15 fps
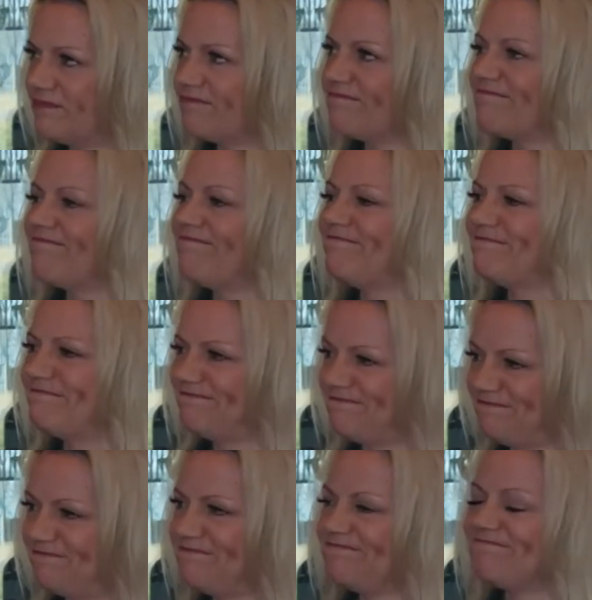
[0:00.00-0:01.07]

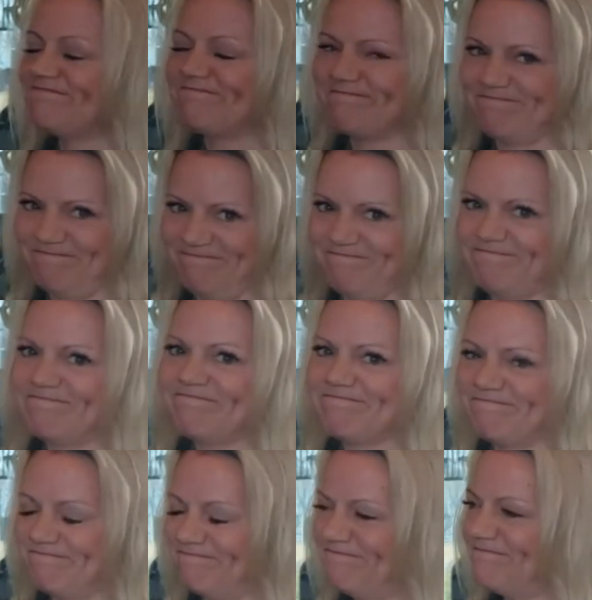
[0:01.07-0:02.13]

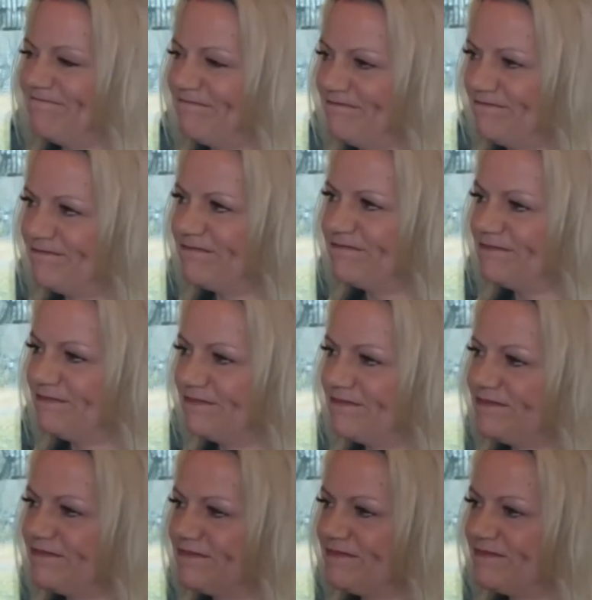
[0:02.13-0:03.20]

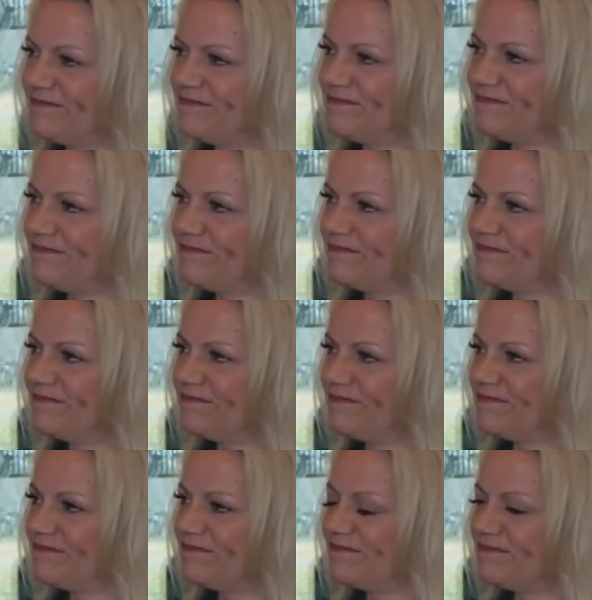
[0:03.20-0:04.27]

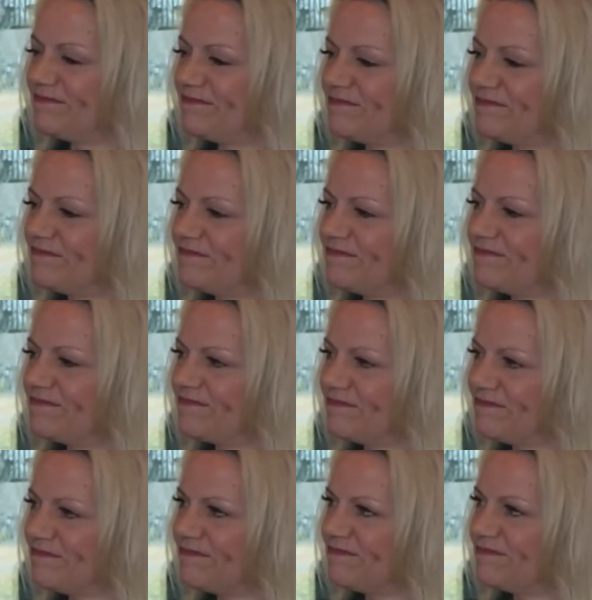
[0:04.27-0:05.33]

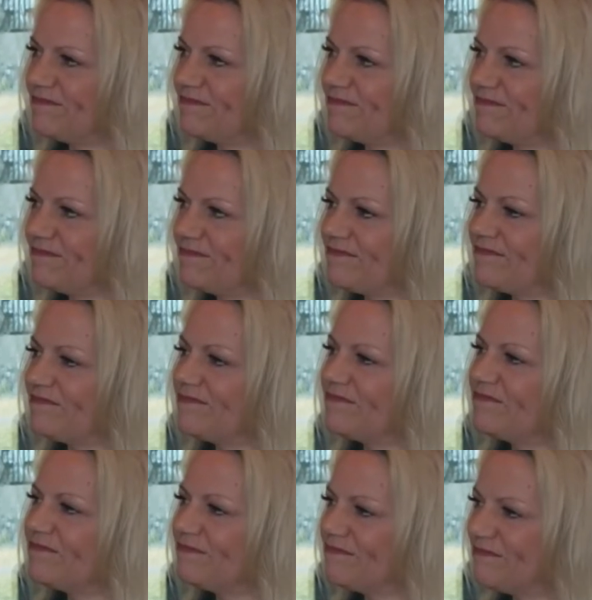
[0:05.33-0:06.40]

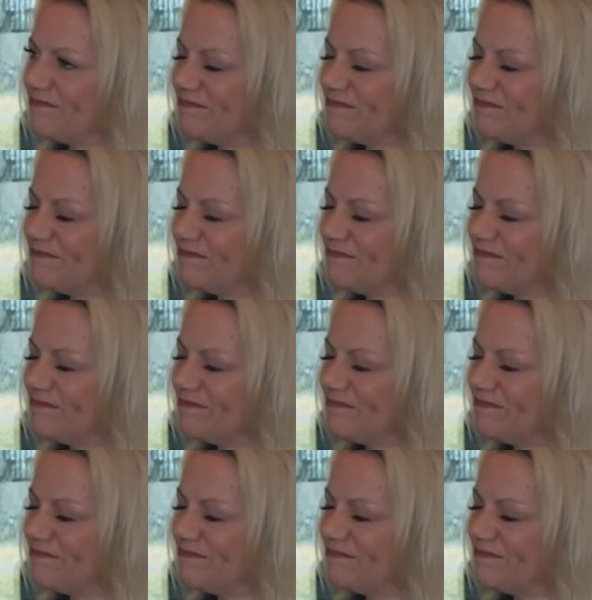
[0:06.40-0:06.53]
(not speaking)